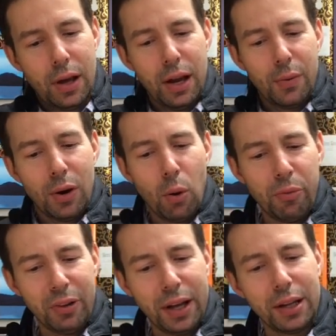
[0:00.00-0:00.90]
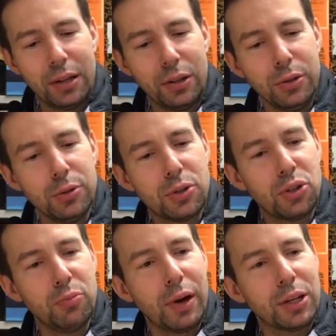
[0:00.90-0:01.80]
Anyway, hopefully I didn't lose
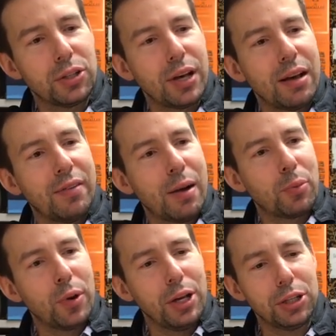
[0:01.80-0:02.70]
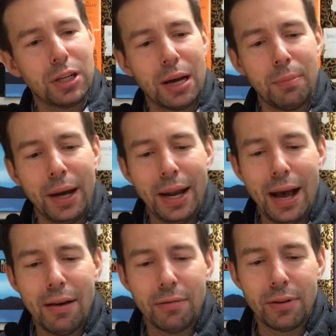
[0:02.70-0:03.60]
too much to evaporation. I might
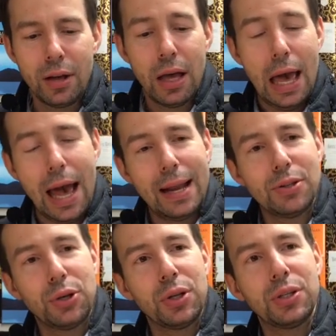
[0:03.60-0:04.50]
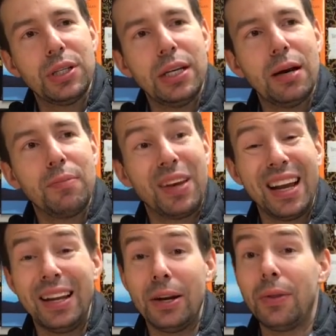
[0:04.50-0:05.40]
have. And as you can see, I'm
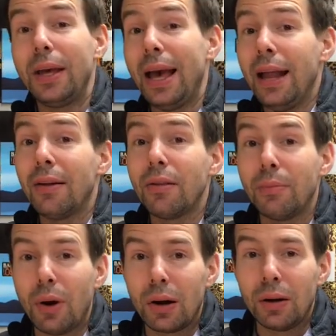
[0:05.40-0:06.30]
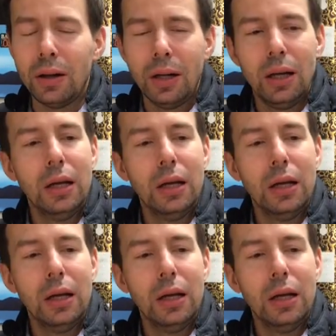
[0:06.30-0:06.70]
getting near the end of the bottle.